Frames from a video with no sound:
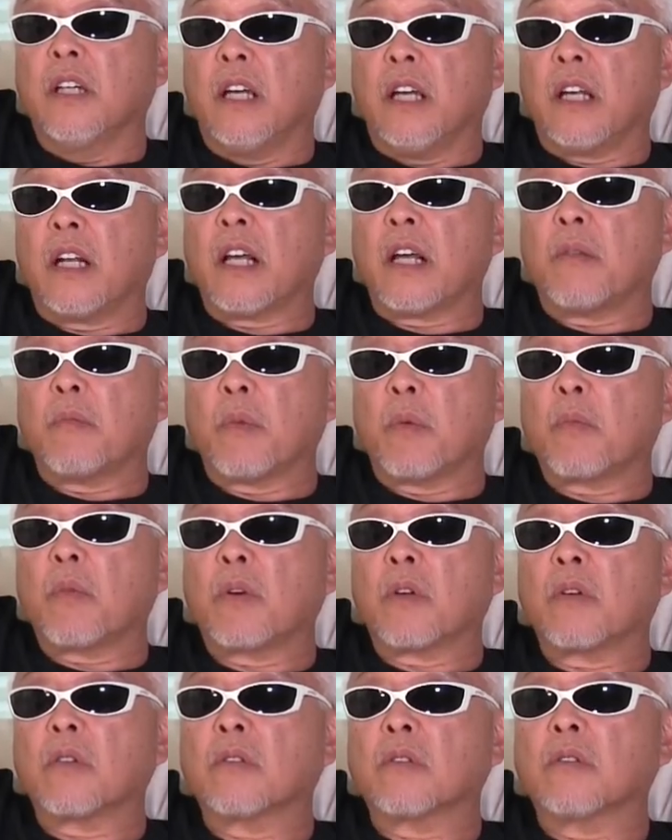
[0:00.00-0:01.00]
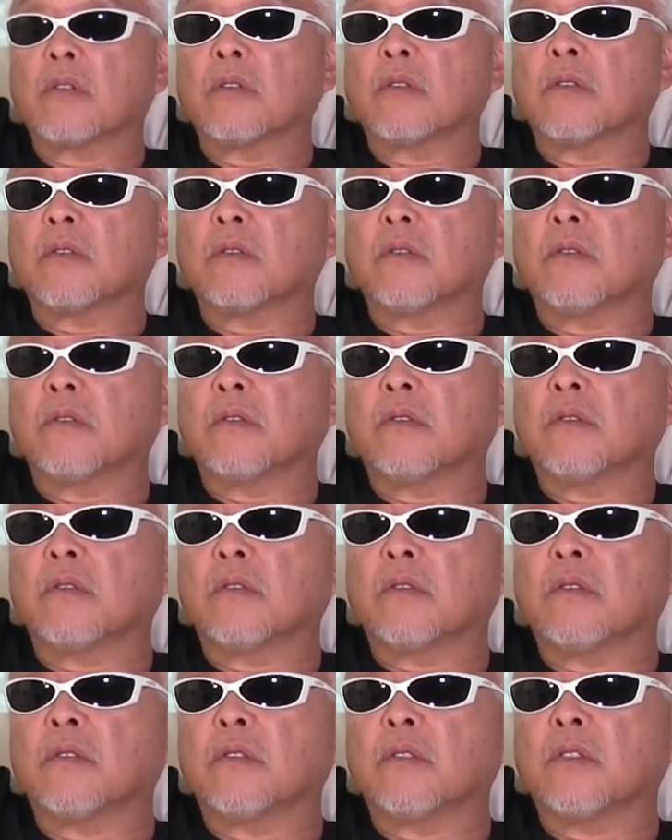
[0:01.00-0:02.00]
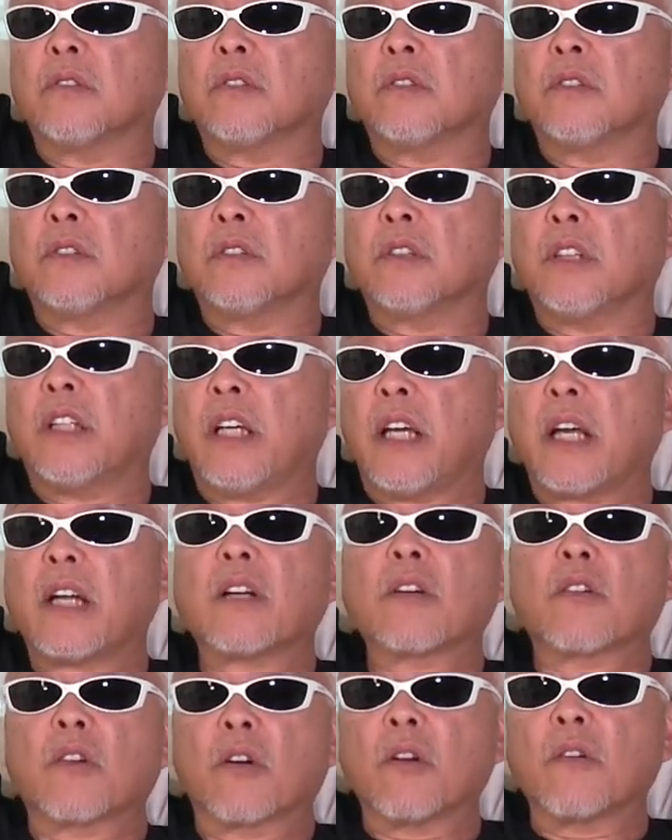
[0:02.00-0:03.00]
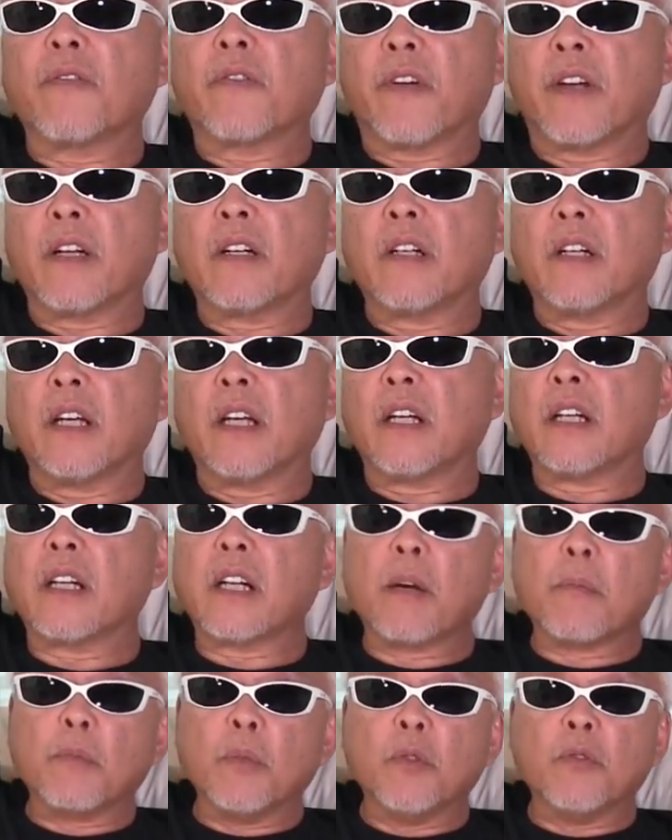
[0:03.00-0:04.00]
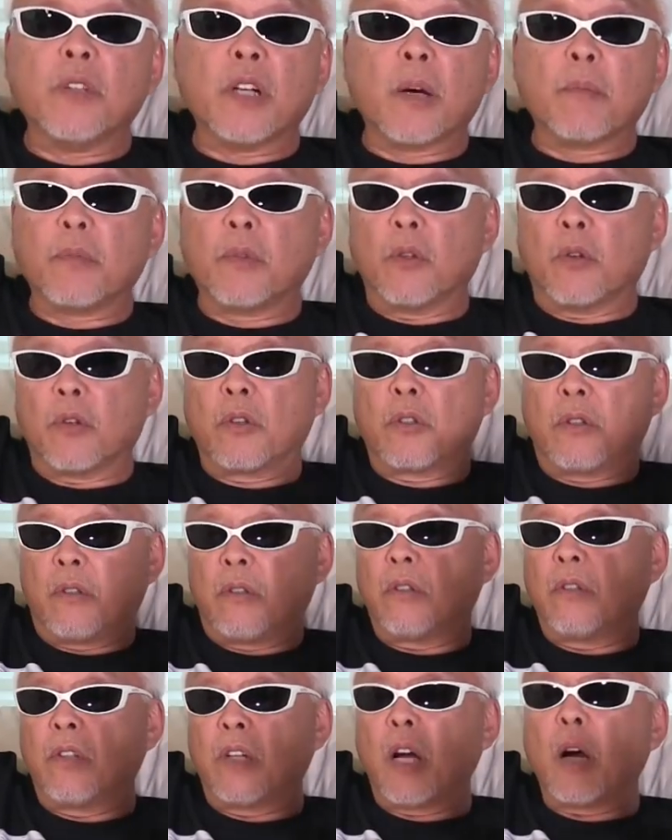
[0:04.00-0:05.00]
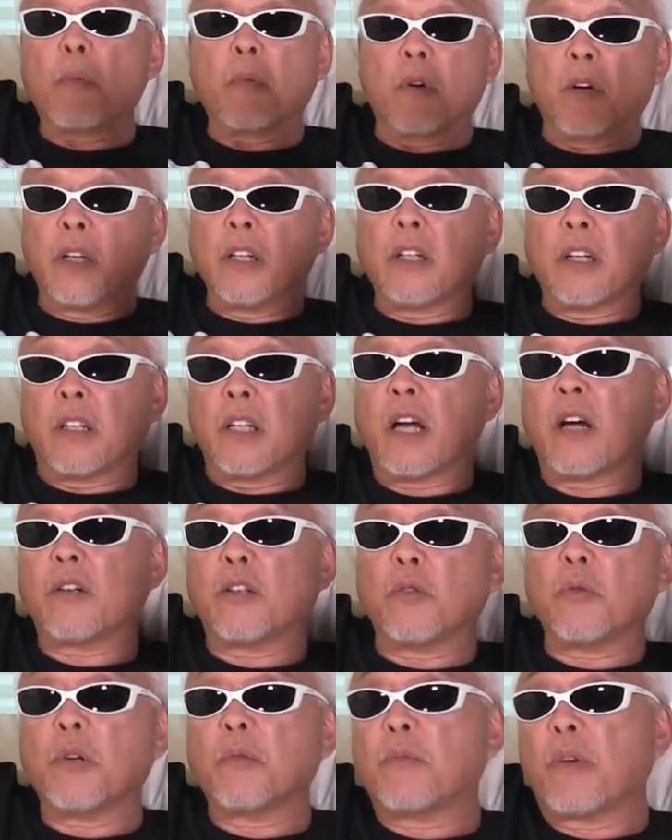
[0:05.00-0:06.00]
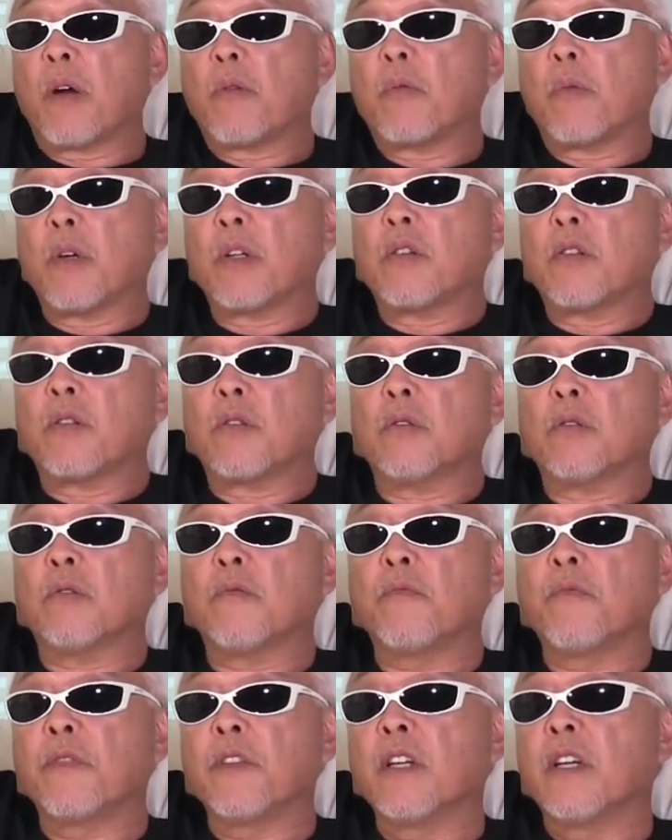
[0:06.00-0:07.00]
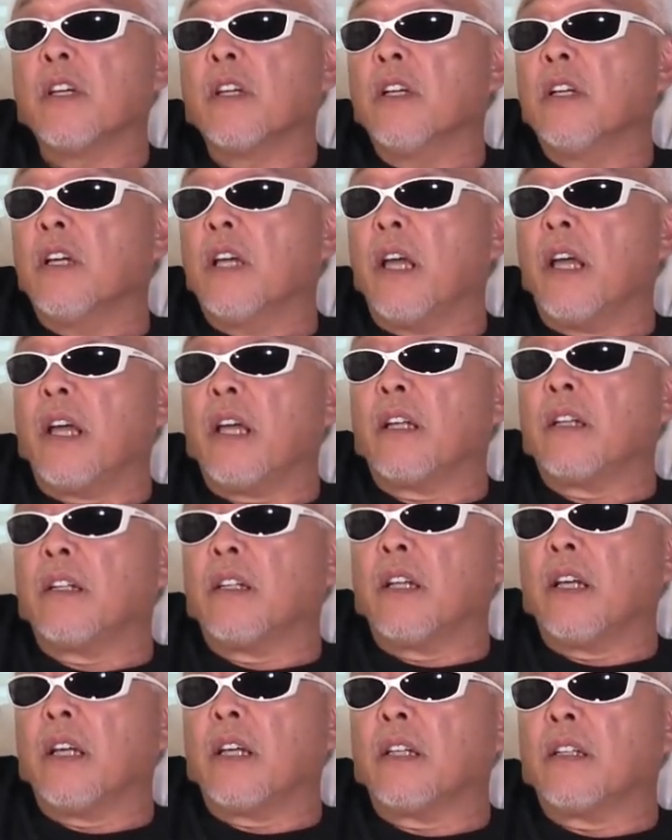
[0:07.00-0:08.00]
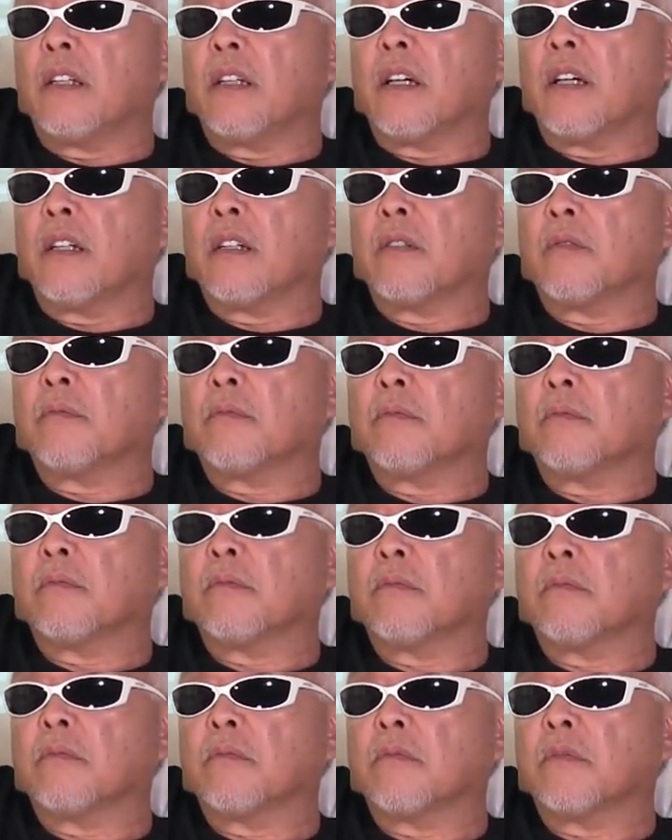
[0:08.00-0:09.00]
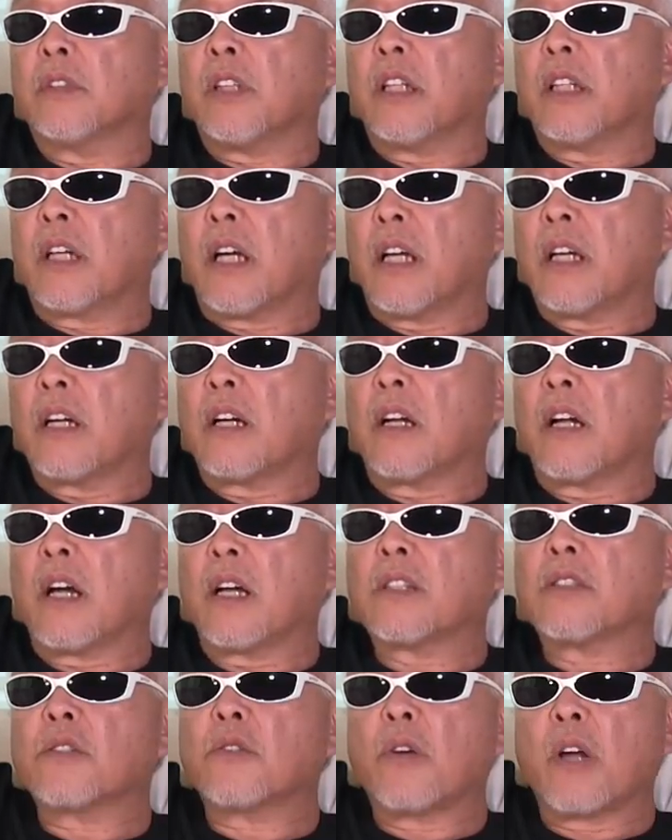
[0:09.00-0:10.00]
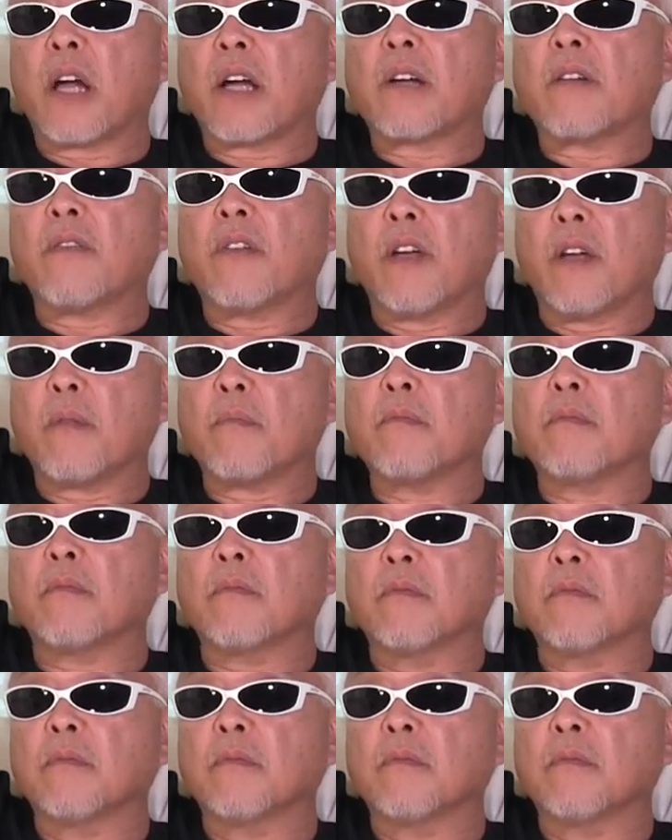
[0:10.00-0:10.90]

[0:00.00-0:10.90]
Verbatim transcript: And I remember he had a girlfriend and ended up moving up north to Albert Lea, the town you went probably went through. And and um, I kind of lost track of him.